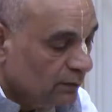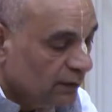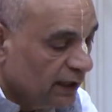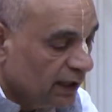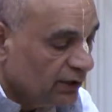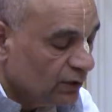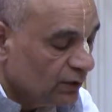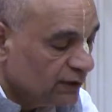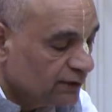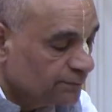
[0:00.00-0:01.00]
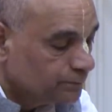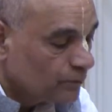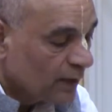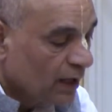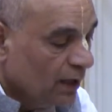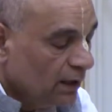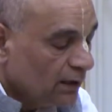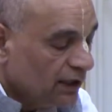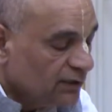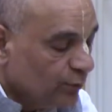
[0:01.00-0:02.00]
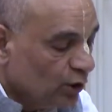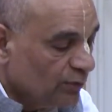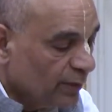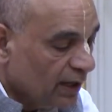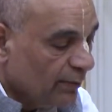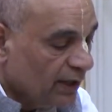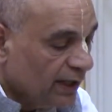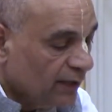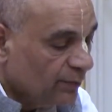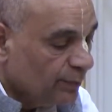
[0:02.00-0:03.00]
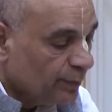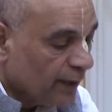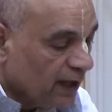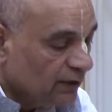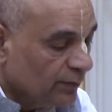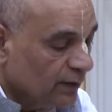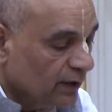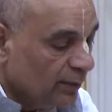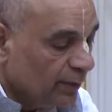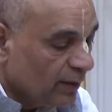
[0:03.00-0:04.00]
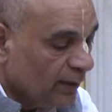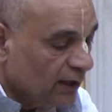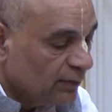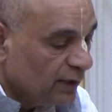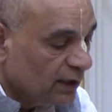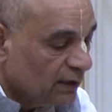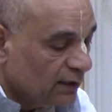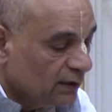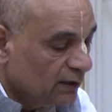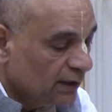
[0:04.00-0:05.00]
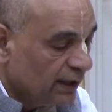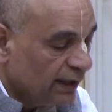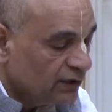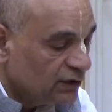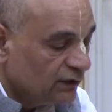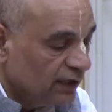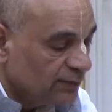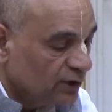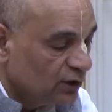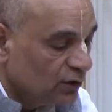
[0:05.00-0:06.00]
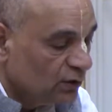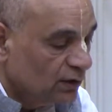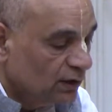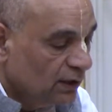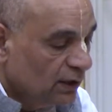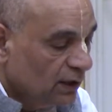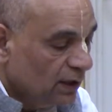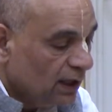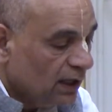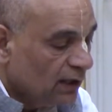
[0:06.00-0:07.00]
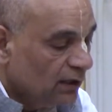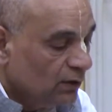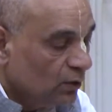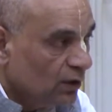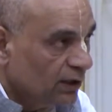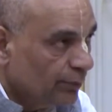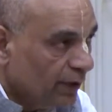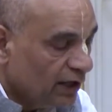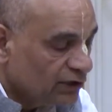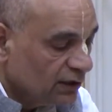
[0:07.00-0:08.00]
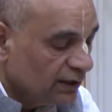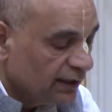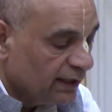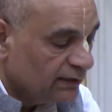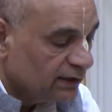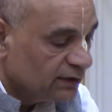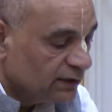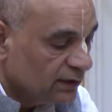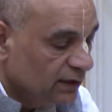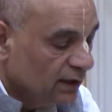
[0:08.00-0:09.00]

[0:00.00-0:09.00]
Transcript: Dhyana Yogis. Thus, both Brahman and Pratma, uh, Paramatma realization of the Absolute Truth are only partial realization.